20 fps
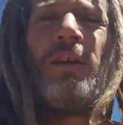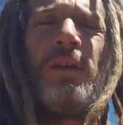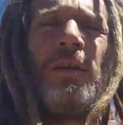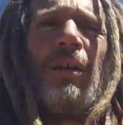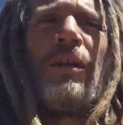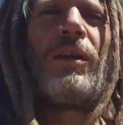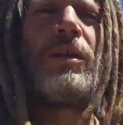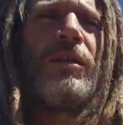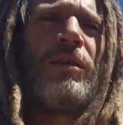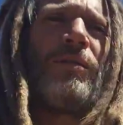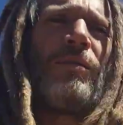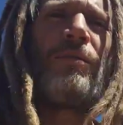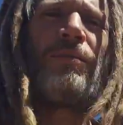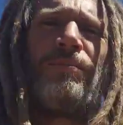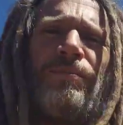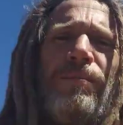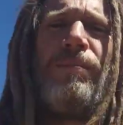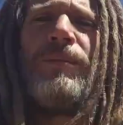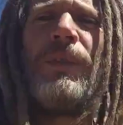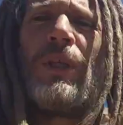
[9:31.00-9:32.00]
and
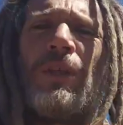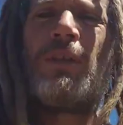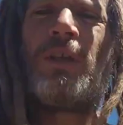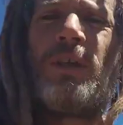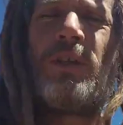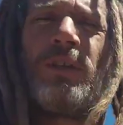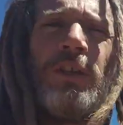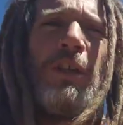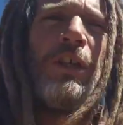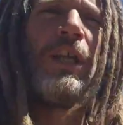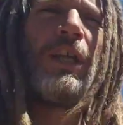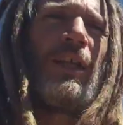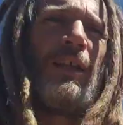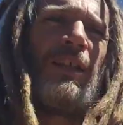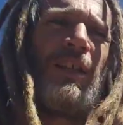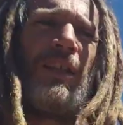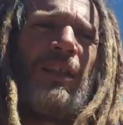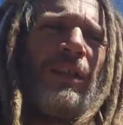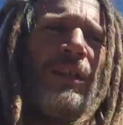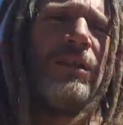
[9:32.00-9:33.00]
things like sun
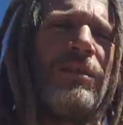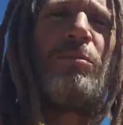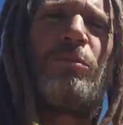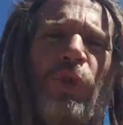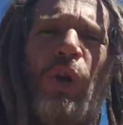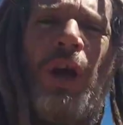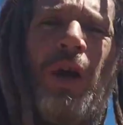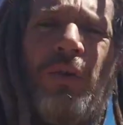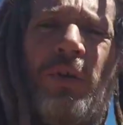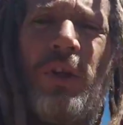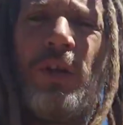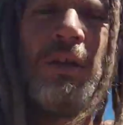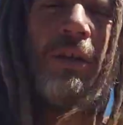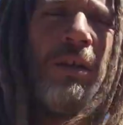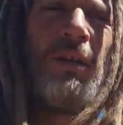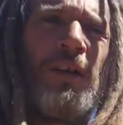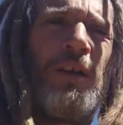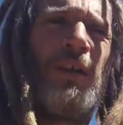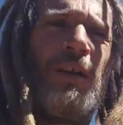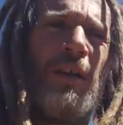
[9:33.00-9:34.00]
gazing and grounding
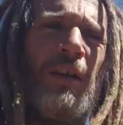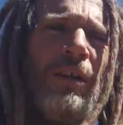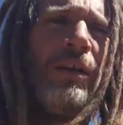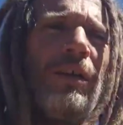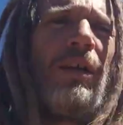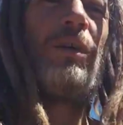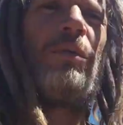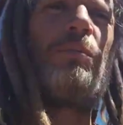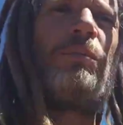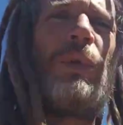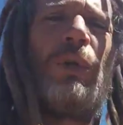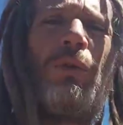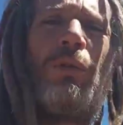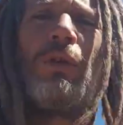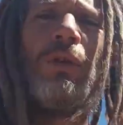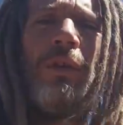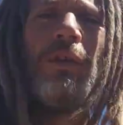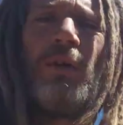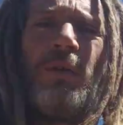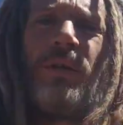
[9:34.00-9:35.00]
can
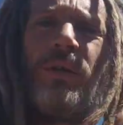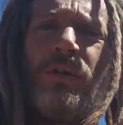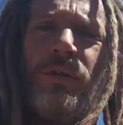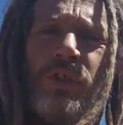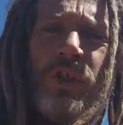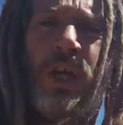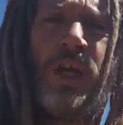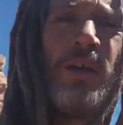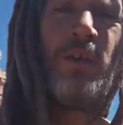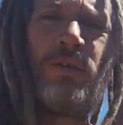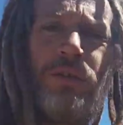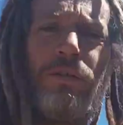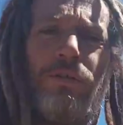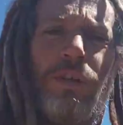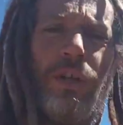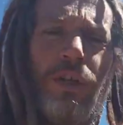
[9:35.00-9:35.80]
build other channels of